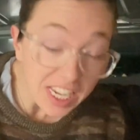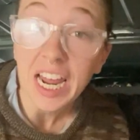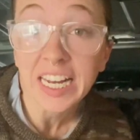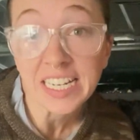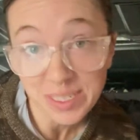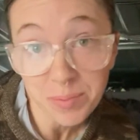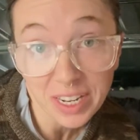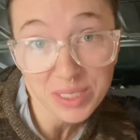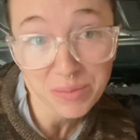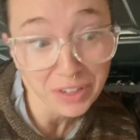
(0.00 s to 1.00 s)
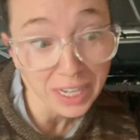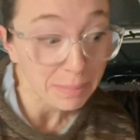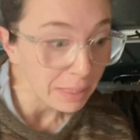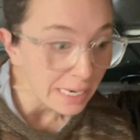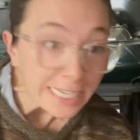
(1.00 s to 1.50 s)
and I need to make some fucking
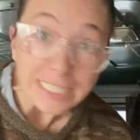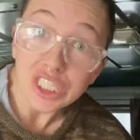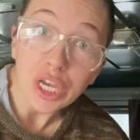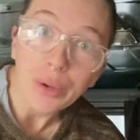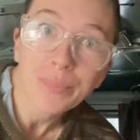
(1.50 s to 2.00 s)
money, so.